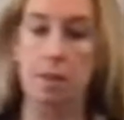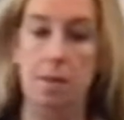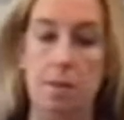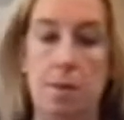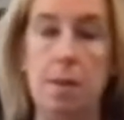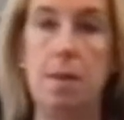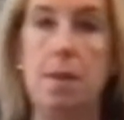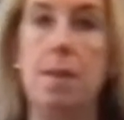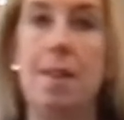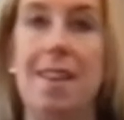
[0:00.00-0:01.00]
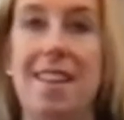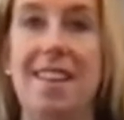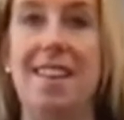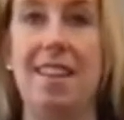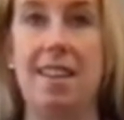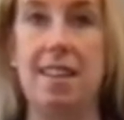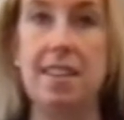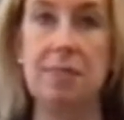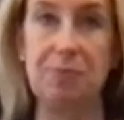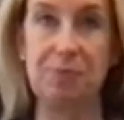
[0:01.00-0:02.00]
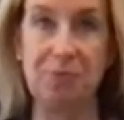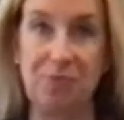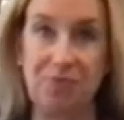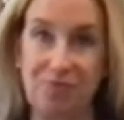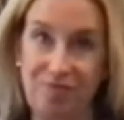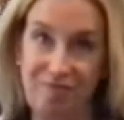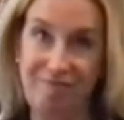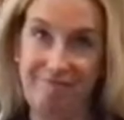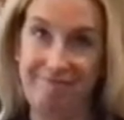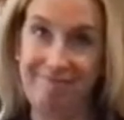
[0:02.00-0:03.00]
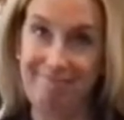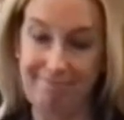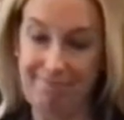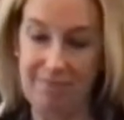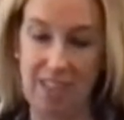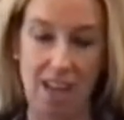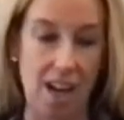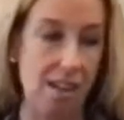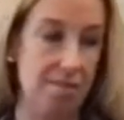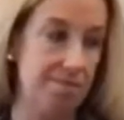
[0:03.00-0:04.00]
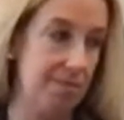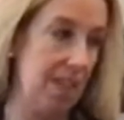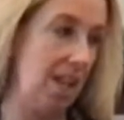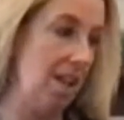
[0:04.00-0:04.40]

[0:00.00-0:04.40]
So many options. Go with the vegan. That's right. All right, back to you.